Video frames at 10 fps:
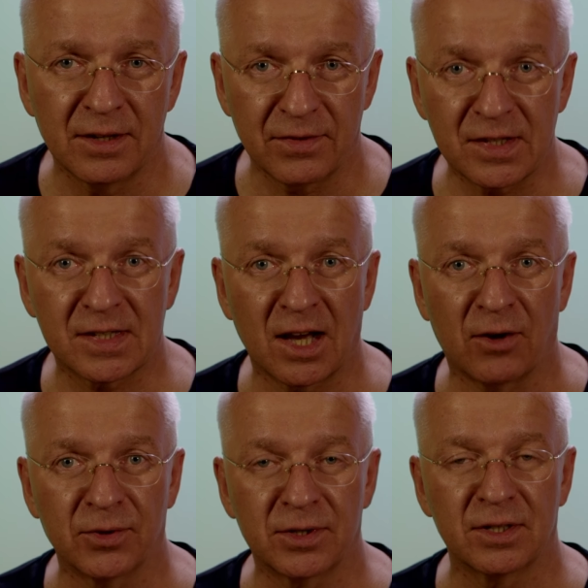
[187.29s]
The
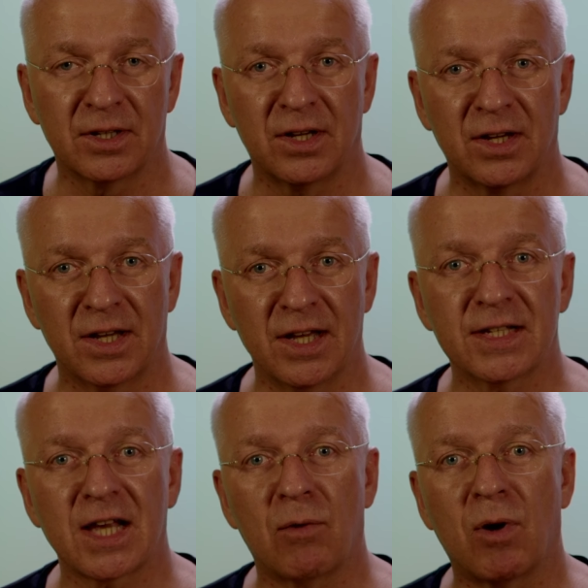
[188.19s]
sound
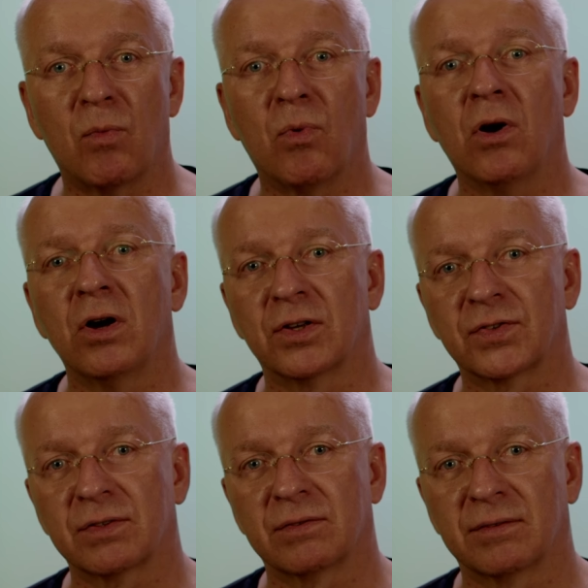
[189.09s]
is our
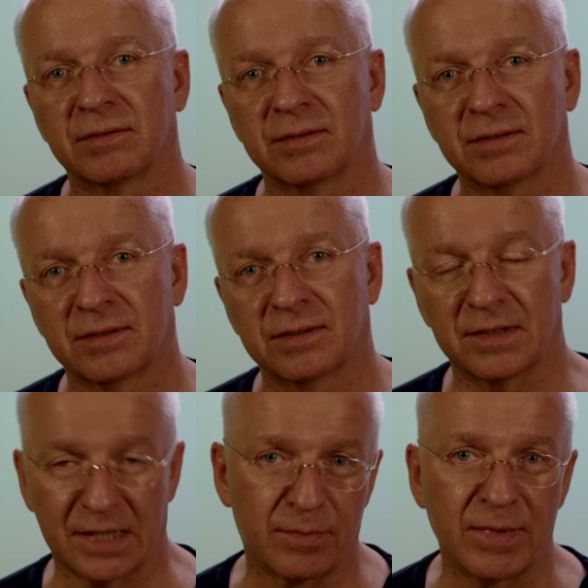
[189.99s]
voice.
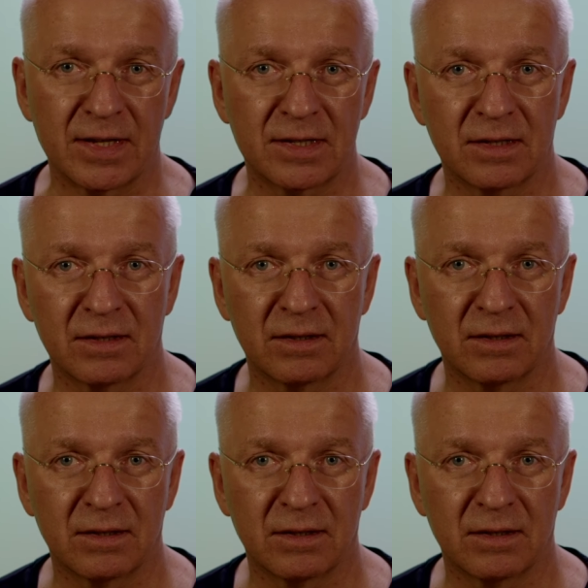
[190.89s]
This means